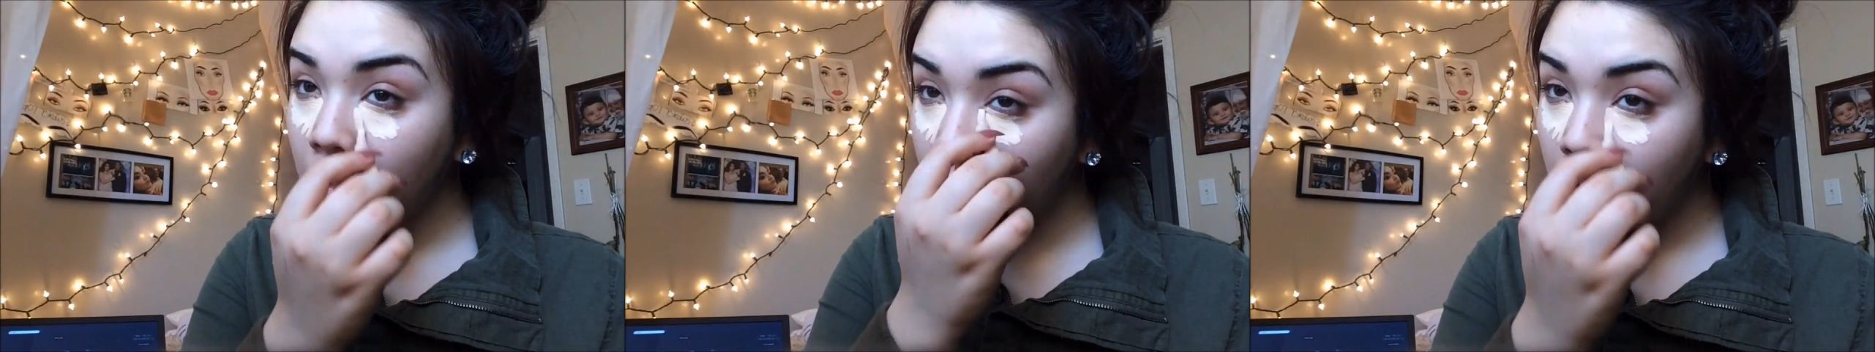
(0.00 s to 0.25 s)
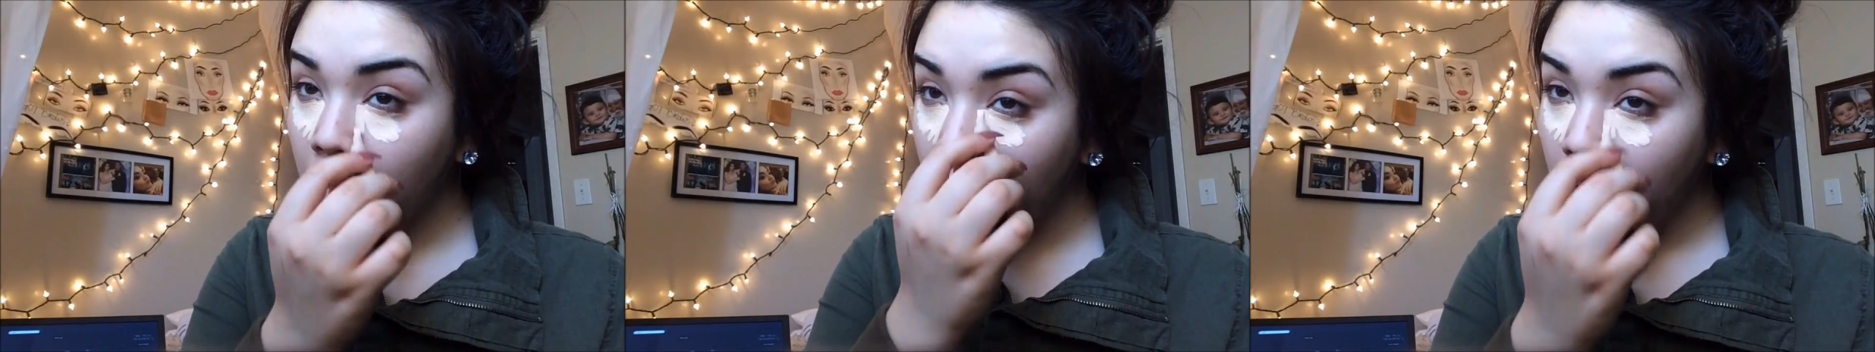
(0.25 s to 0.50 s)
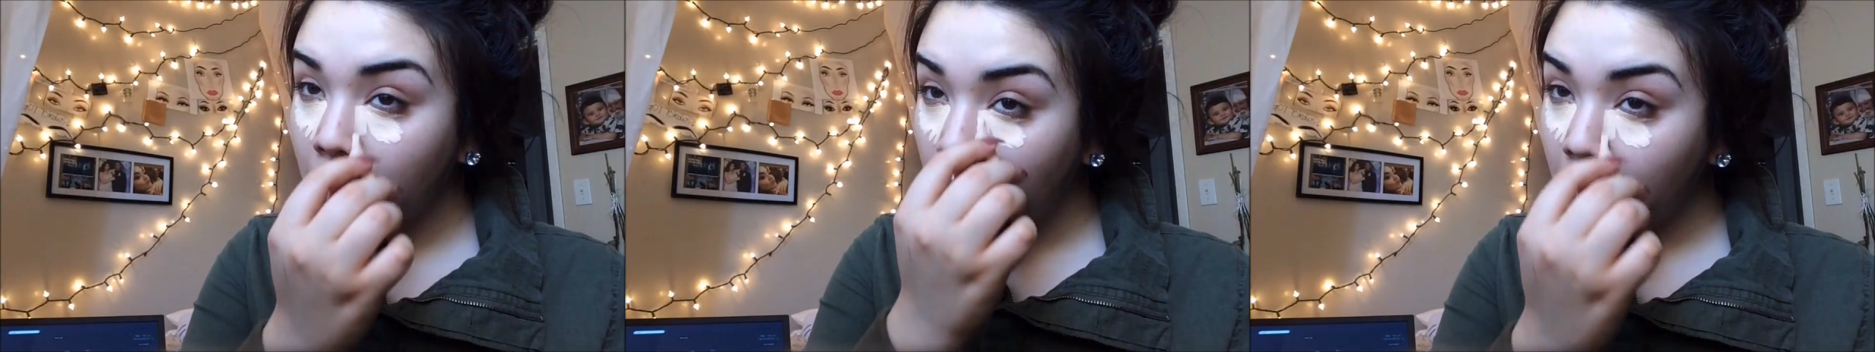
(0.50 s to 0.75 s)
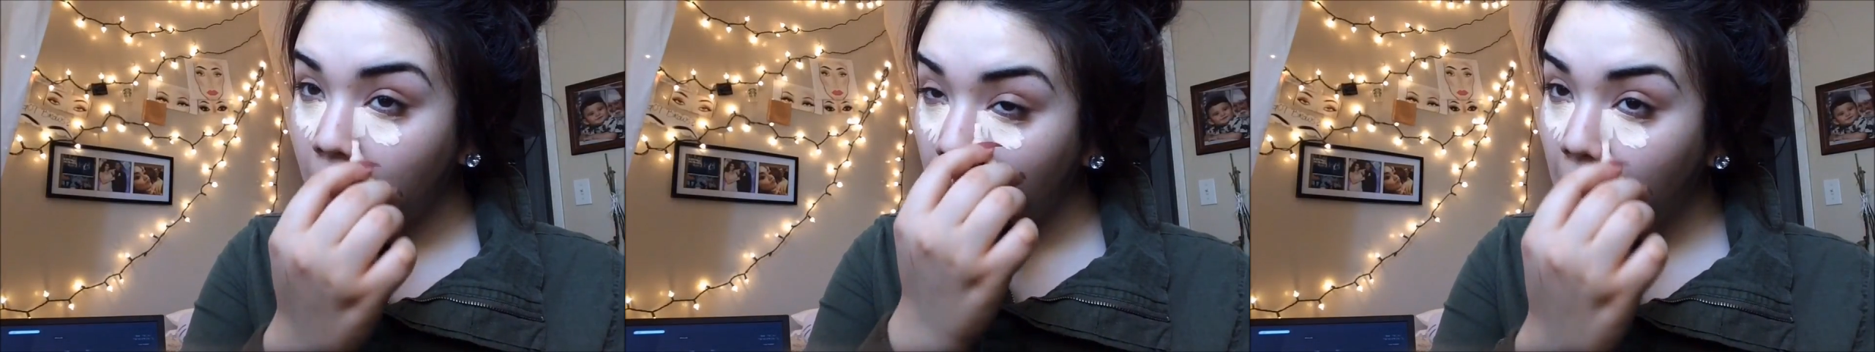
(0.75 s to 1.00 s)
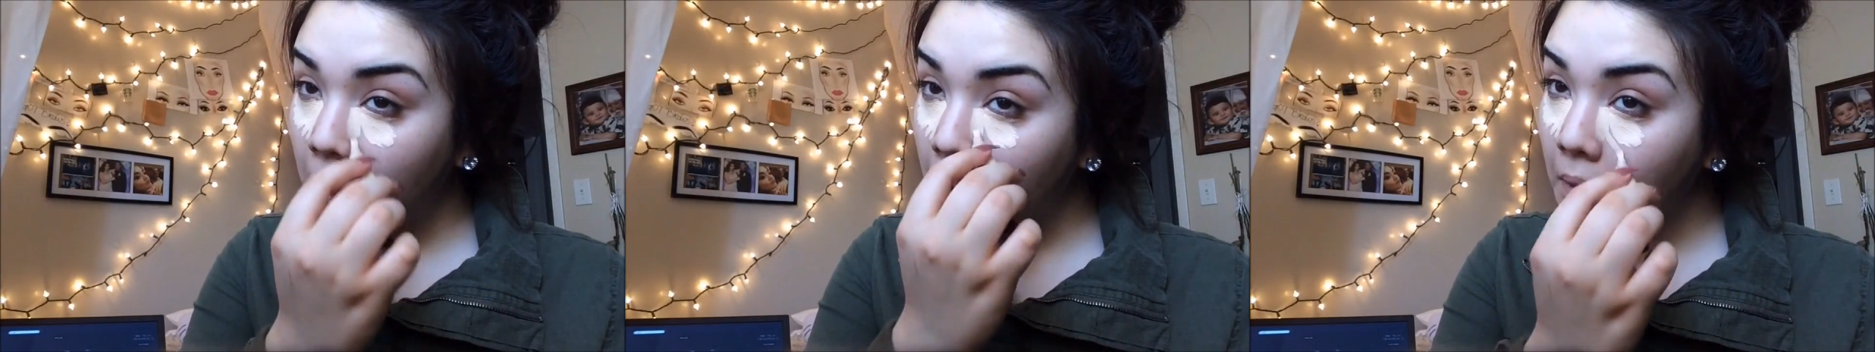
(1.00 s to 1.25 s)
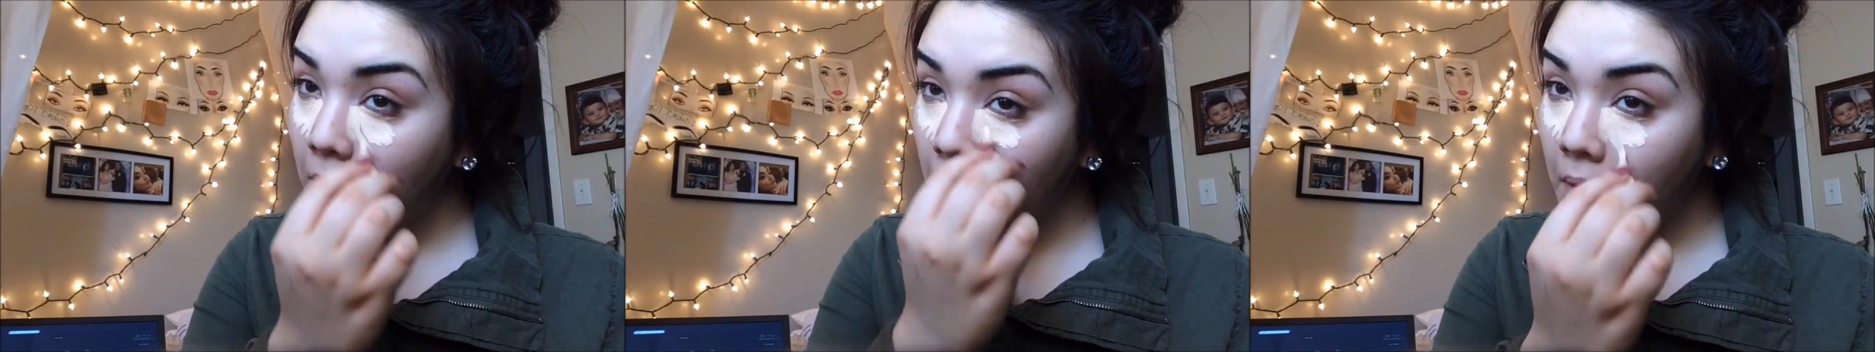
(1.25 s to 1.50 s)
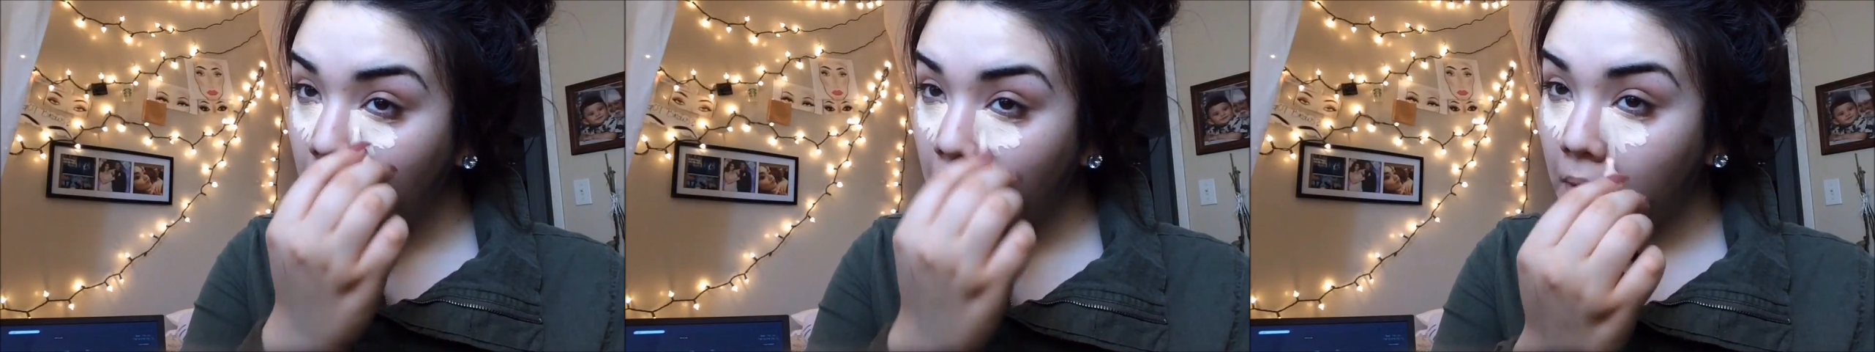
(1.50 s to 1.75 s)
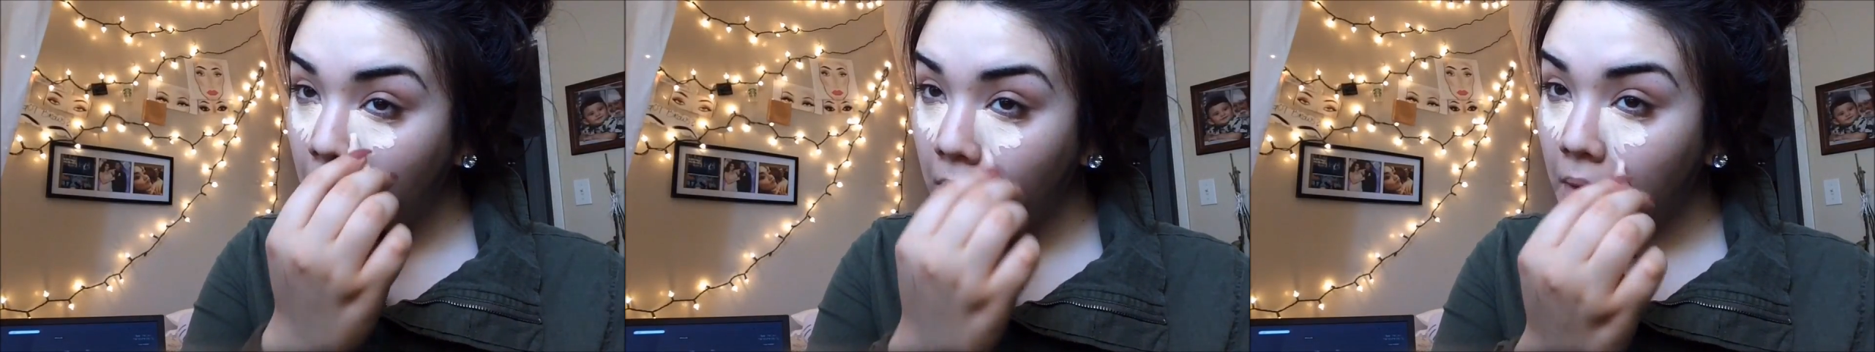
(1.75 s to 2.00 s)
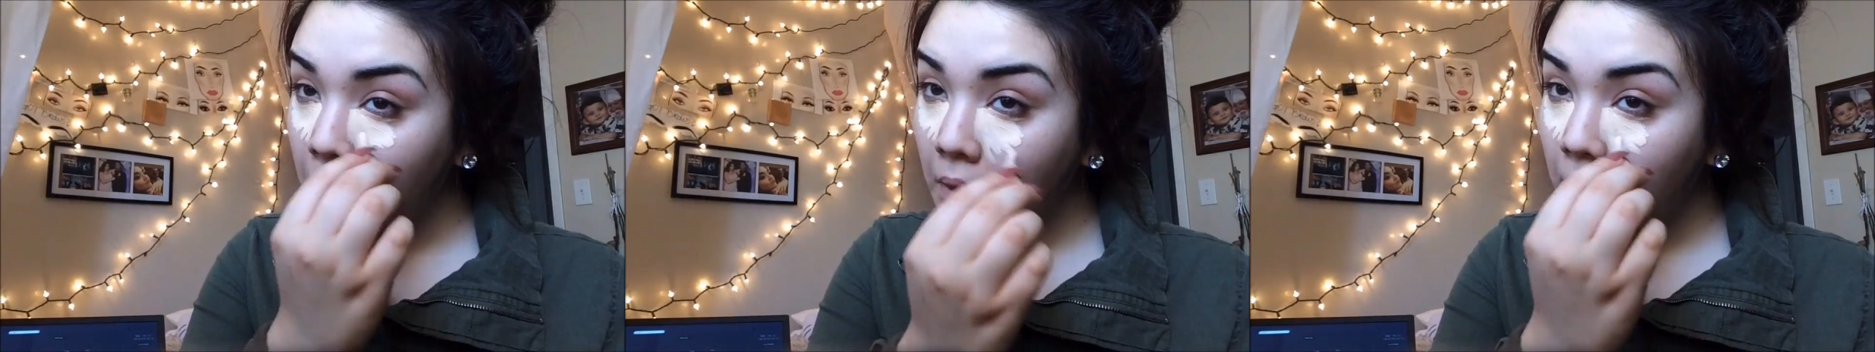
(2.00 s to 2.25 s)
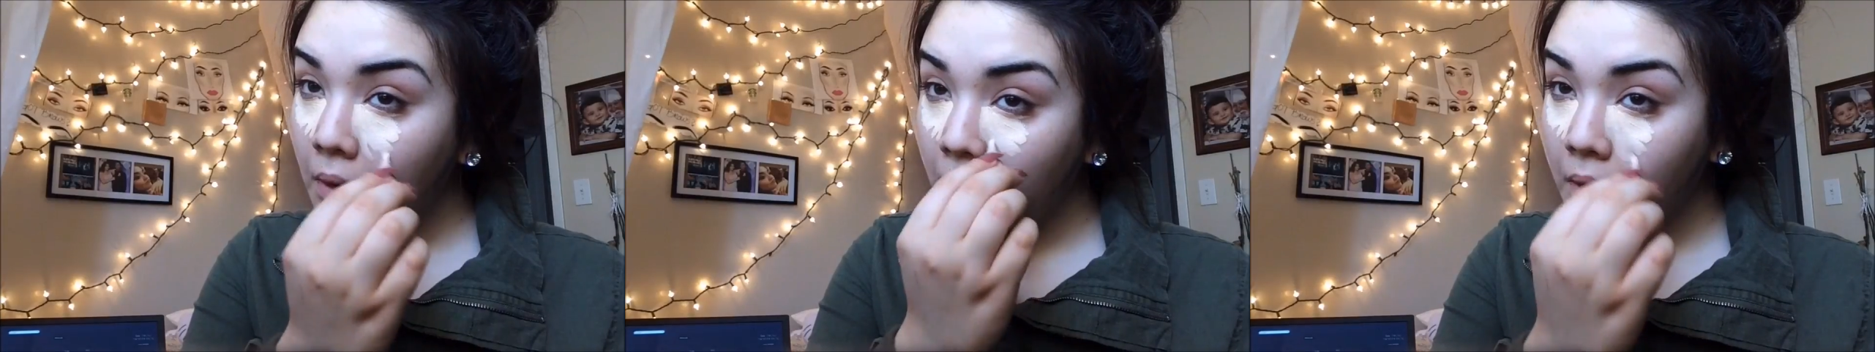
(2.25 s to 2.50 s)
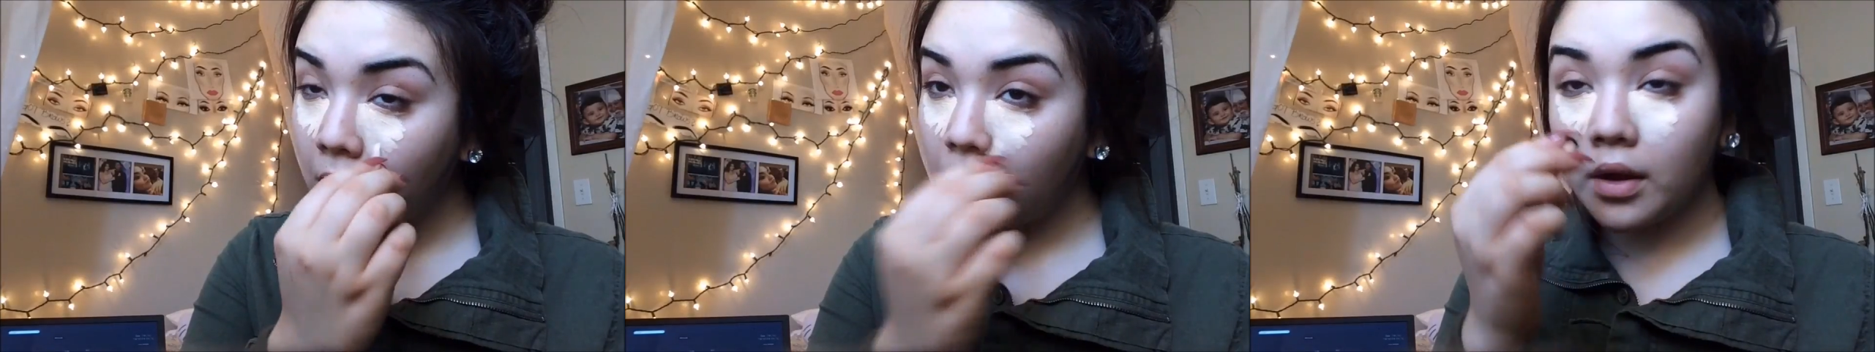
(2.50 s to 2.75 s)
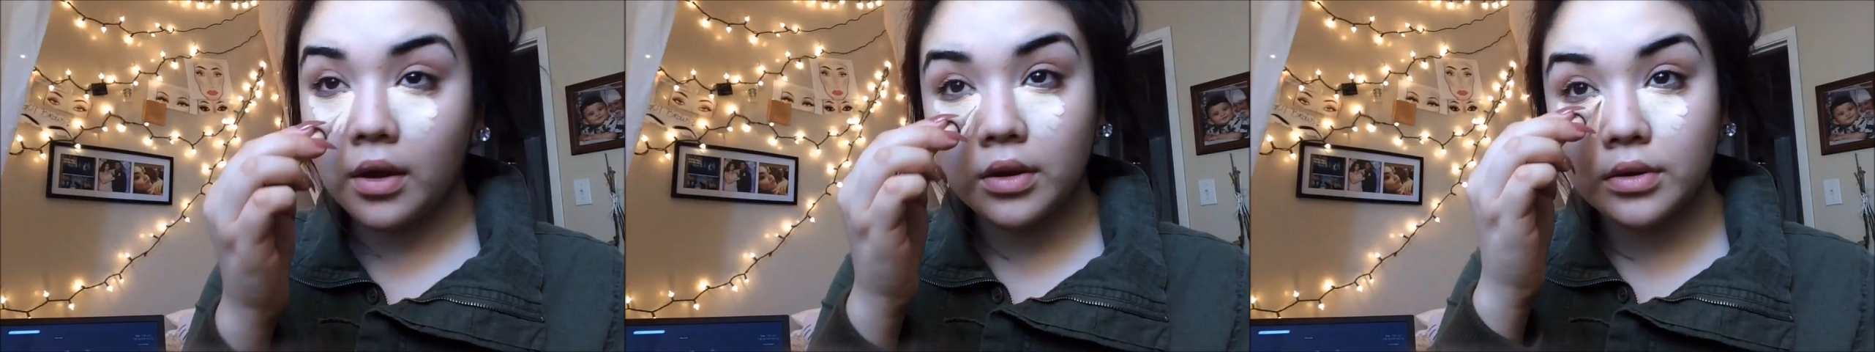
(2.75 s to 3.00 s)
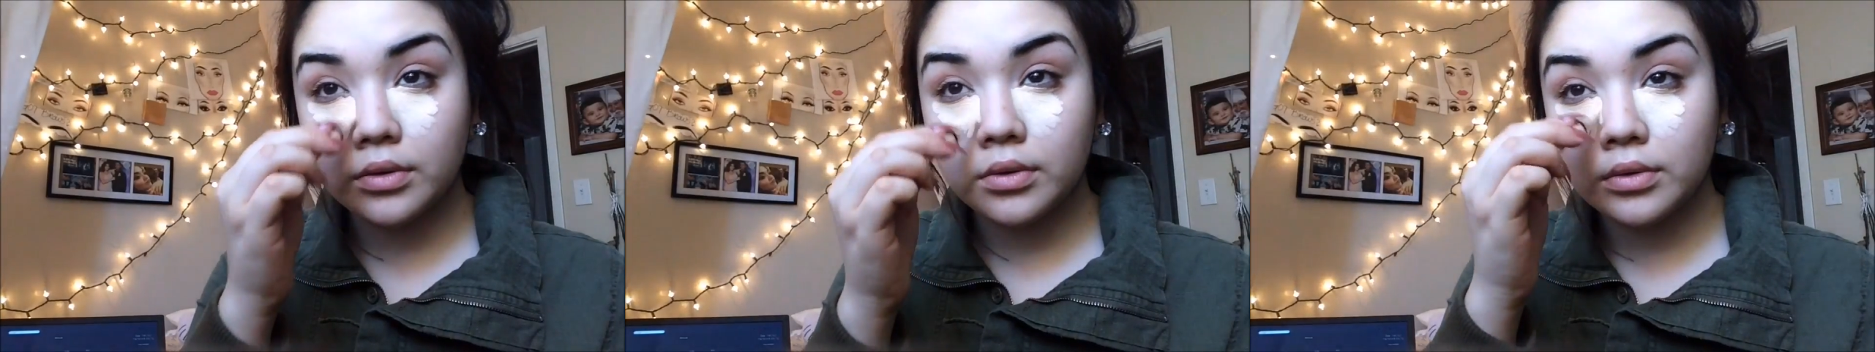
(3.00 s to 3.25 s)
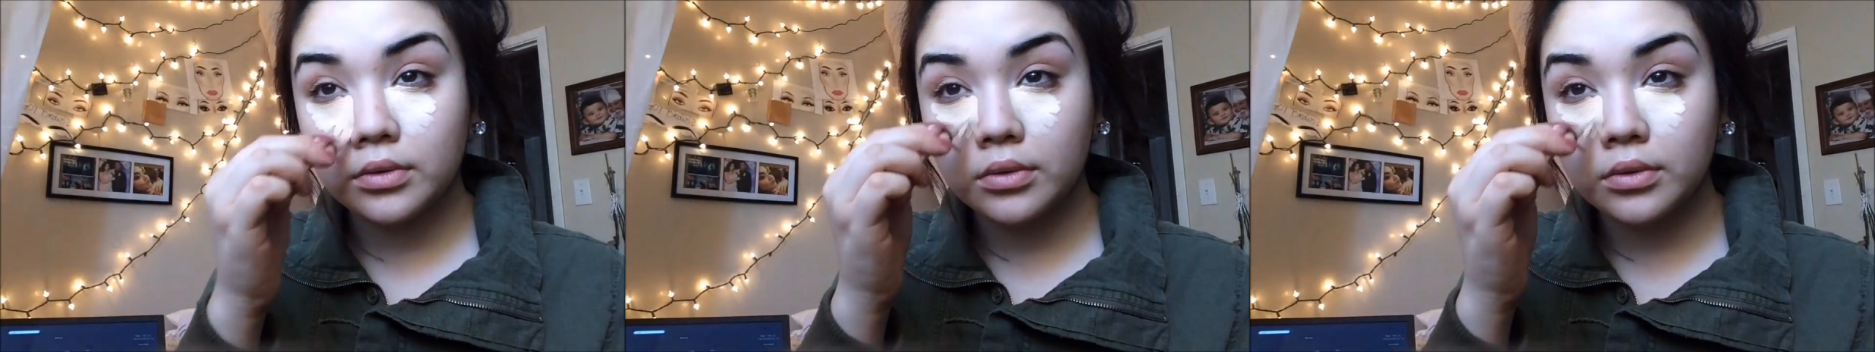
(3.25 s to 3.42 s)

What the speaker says: foundation or anything, and then I reapply it after,